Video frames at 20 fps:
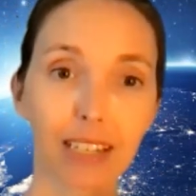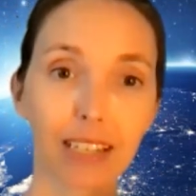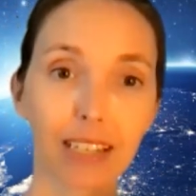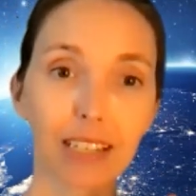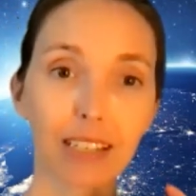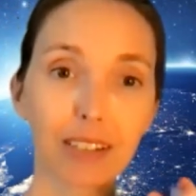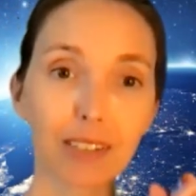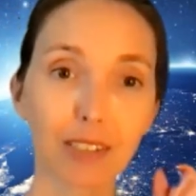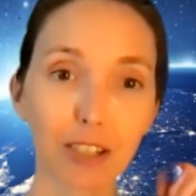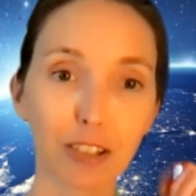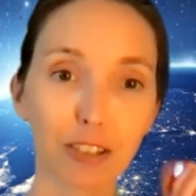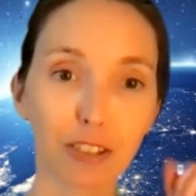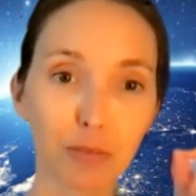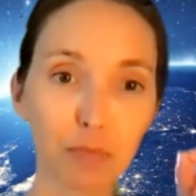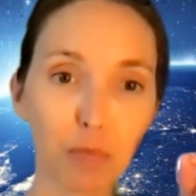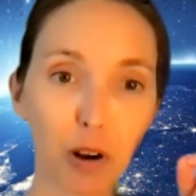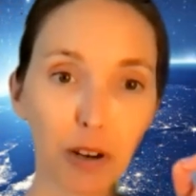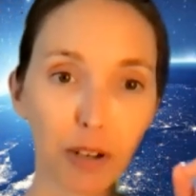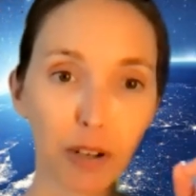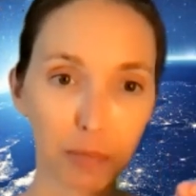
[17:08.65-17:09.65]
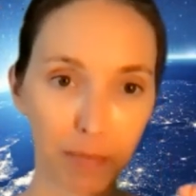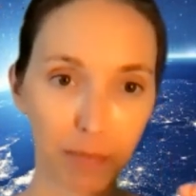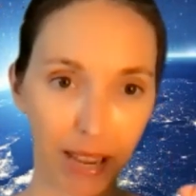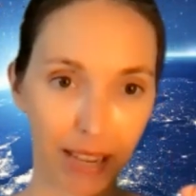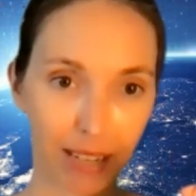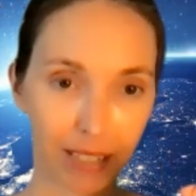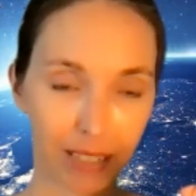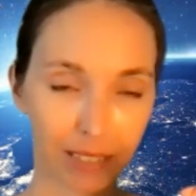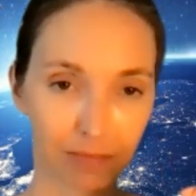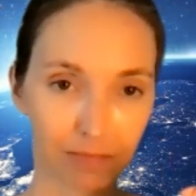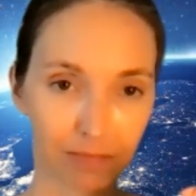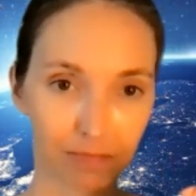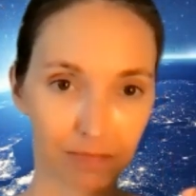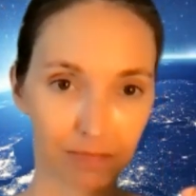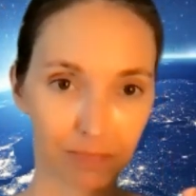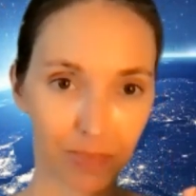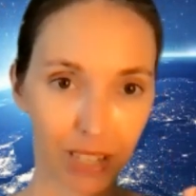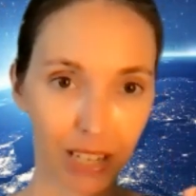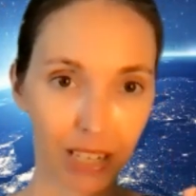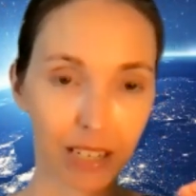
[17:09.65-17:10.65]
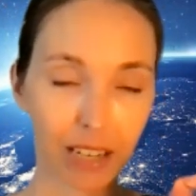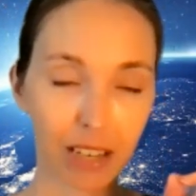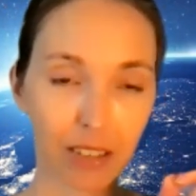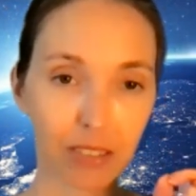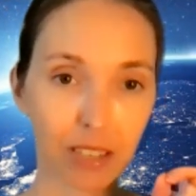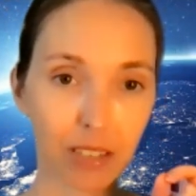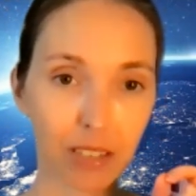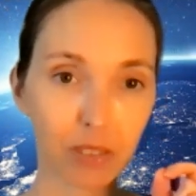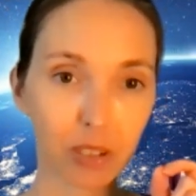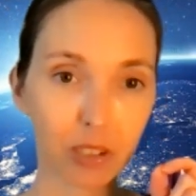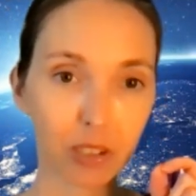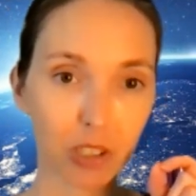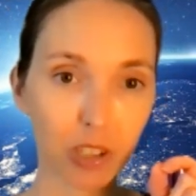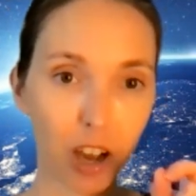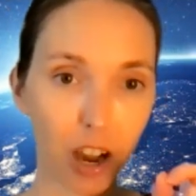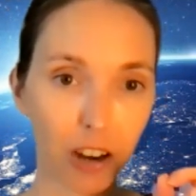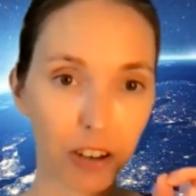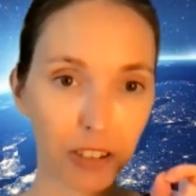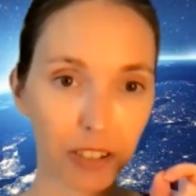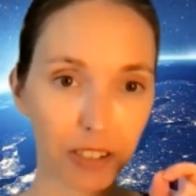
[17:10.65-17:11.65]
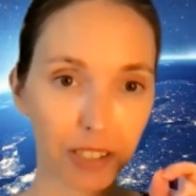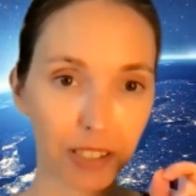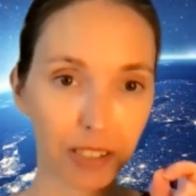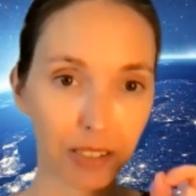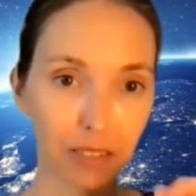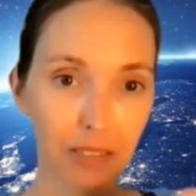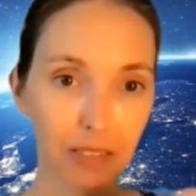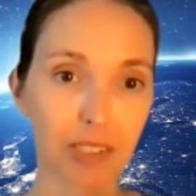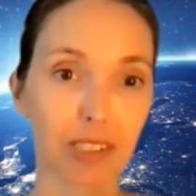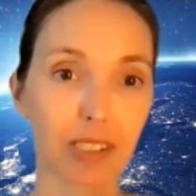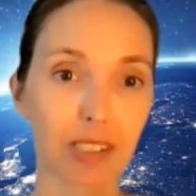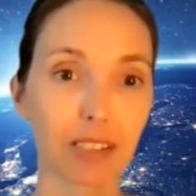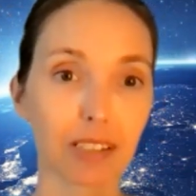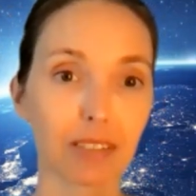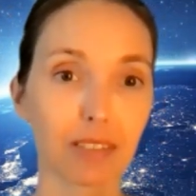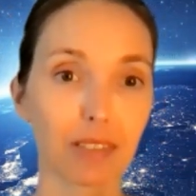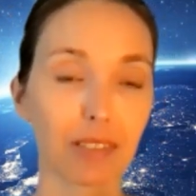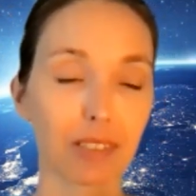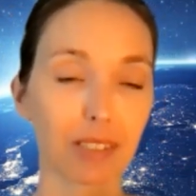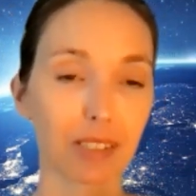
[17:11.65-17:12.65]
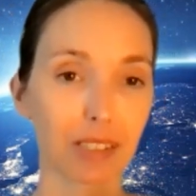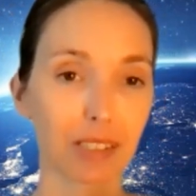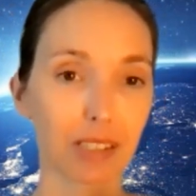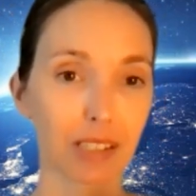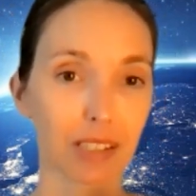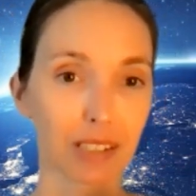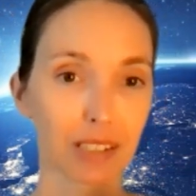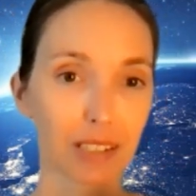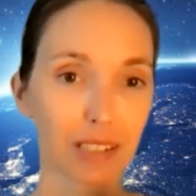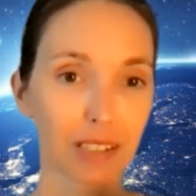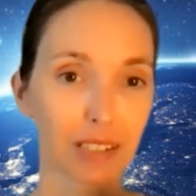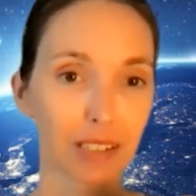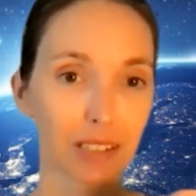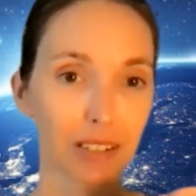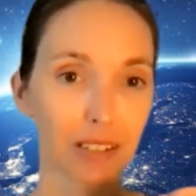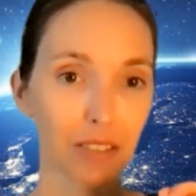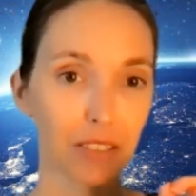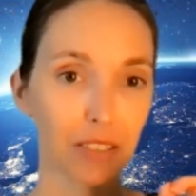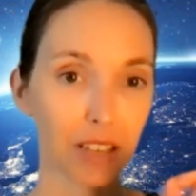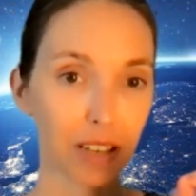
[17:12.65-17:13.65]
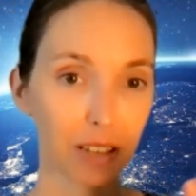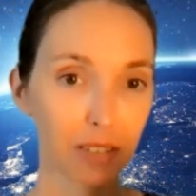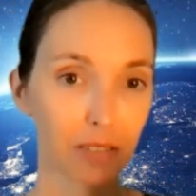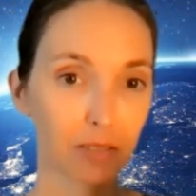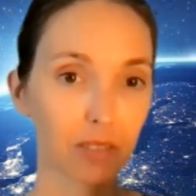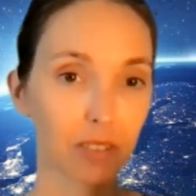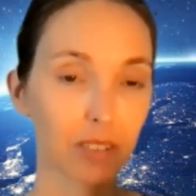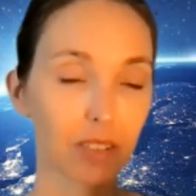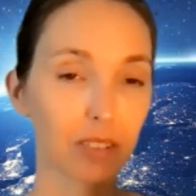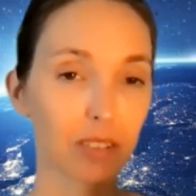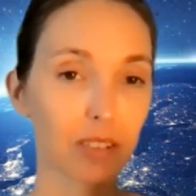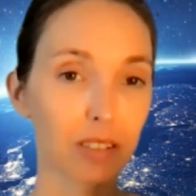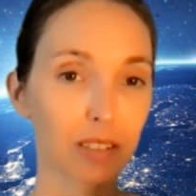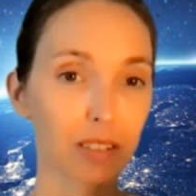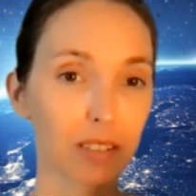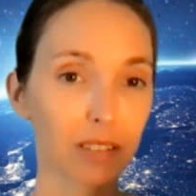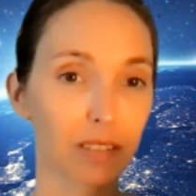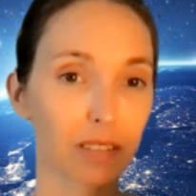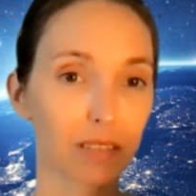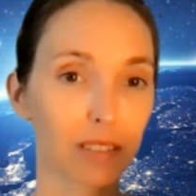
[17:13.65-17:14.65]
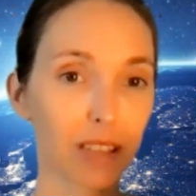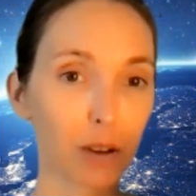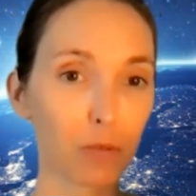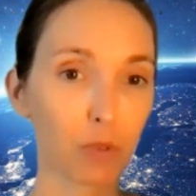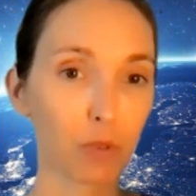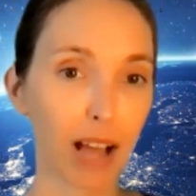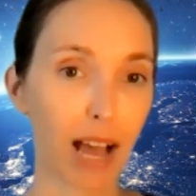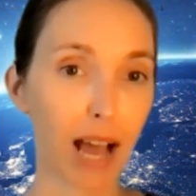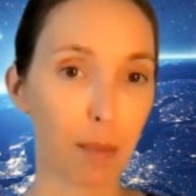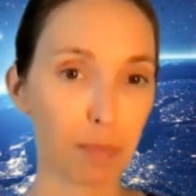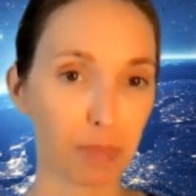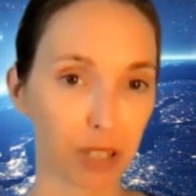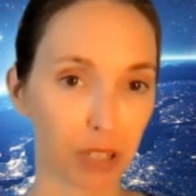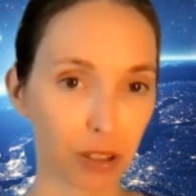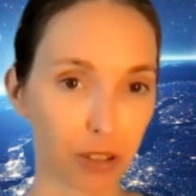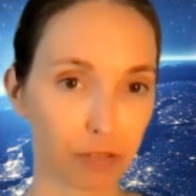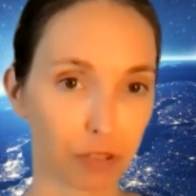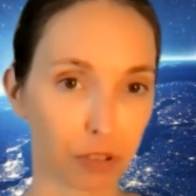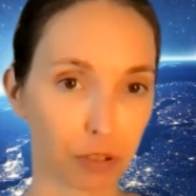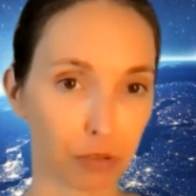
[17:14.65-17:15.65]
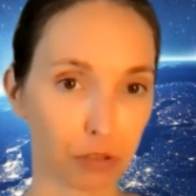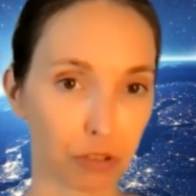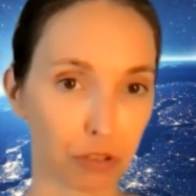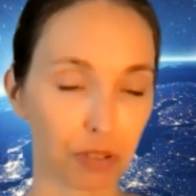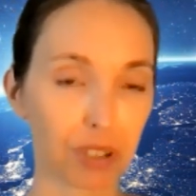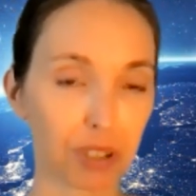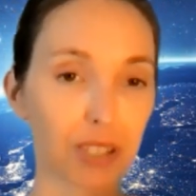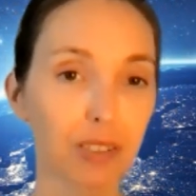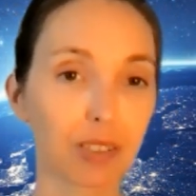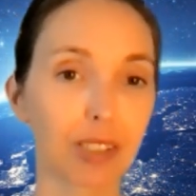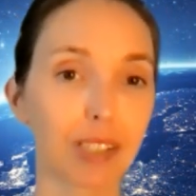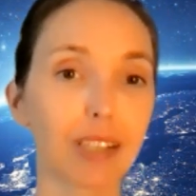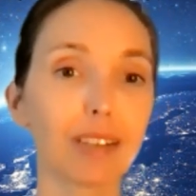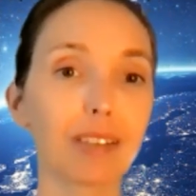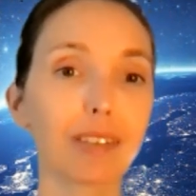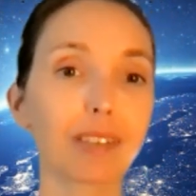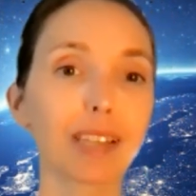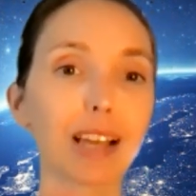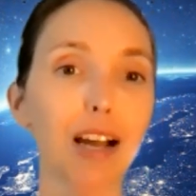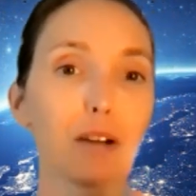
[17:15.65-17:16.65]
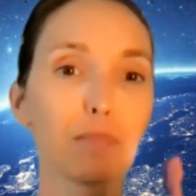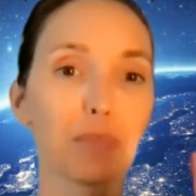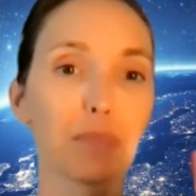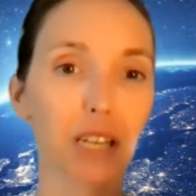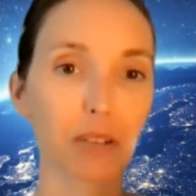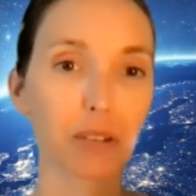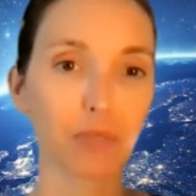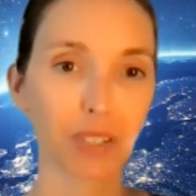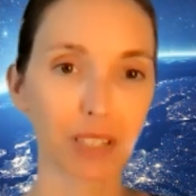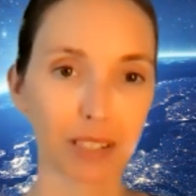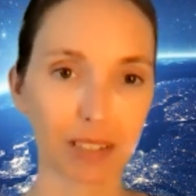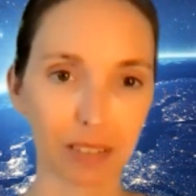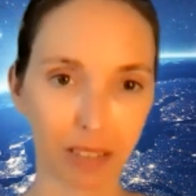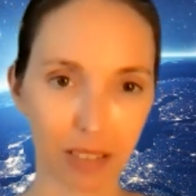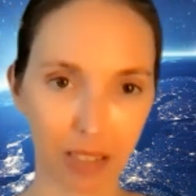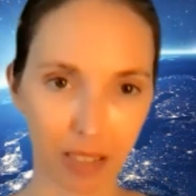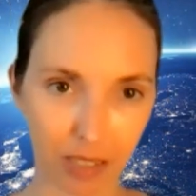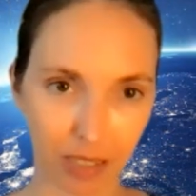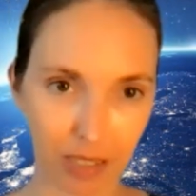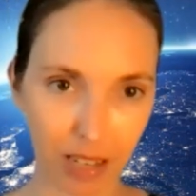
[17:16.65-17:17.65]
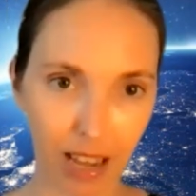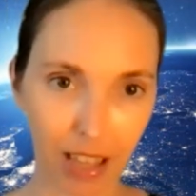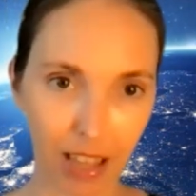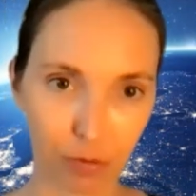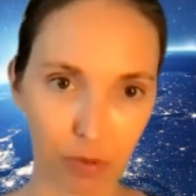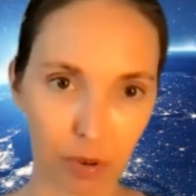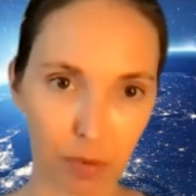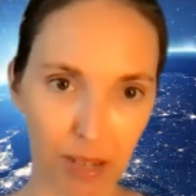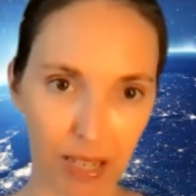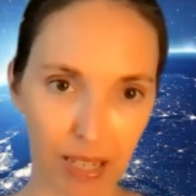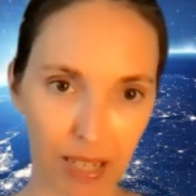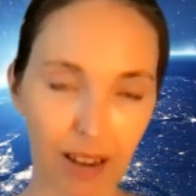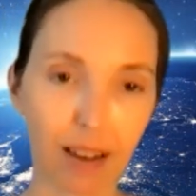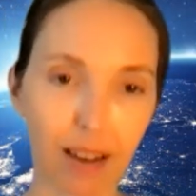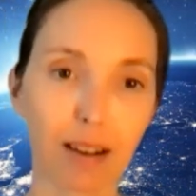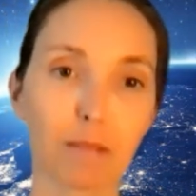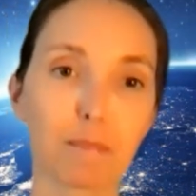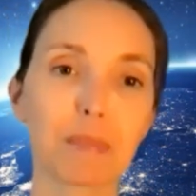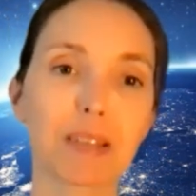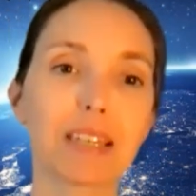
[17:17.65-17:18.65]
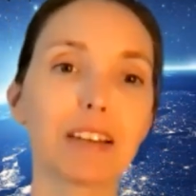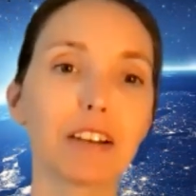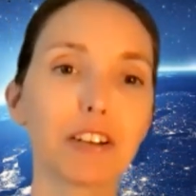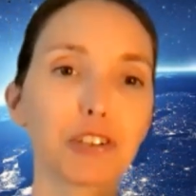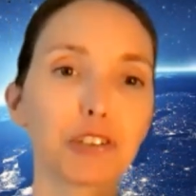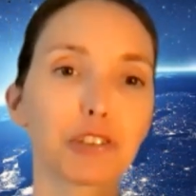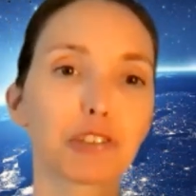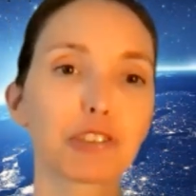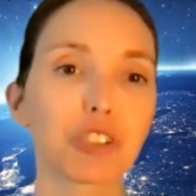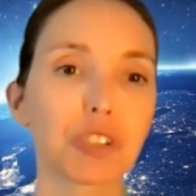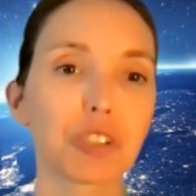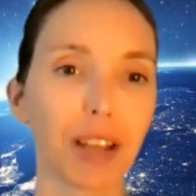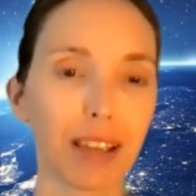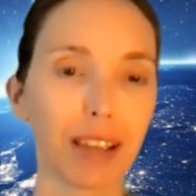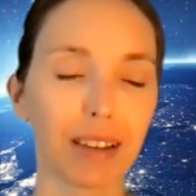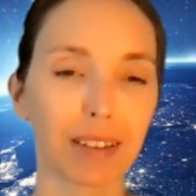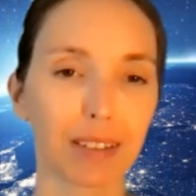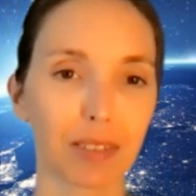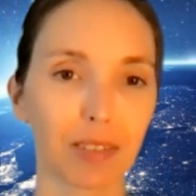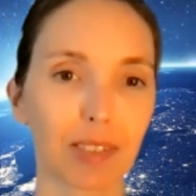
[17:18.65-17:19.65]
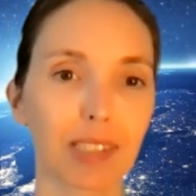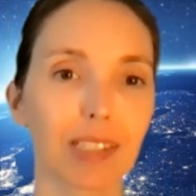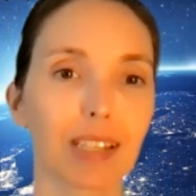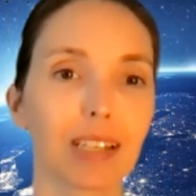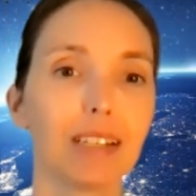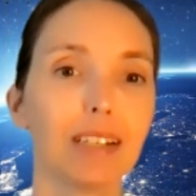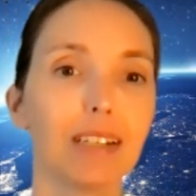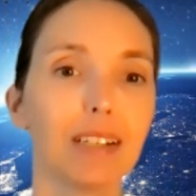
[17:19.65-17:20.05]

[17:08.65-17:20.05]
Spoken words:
He's a smart man. And I think that Socrates sees things that will happen in the future. He sees how big of a deal his death will become. He understands